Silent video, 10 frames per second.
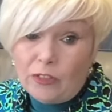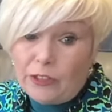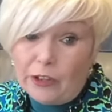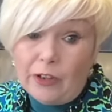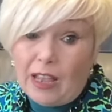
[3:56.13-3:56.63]

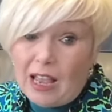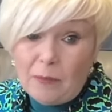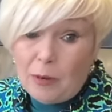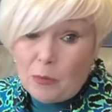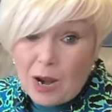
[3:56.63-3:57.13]
that I've
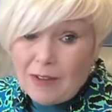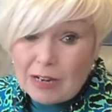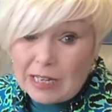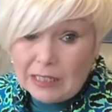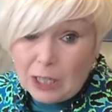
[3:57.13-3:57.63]
been wearing
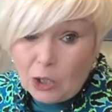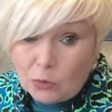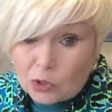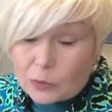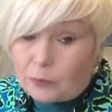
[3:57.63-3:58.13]
it
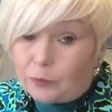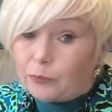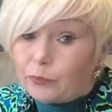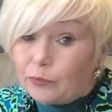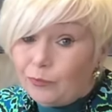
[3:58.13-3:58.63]
loads.
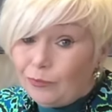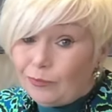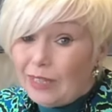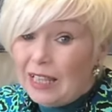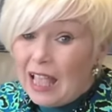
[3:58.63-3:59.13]

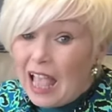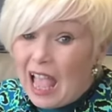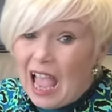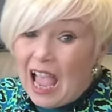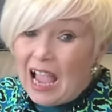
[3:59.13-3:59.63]

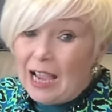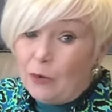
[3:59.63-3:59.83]
I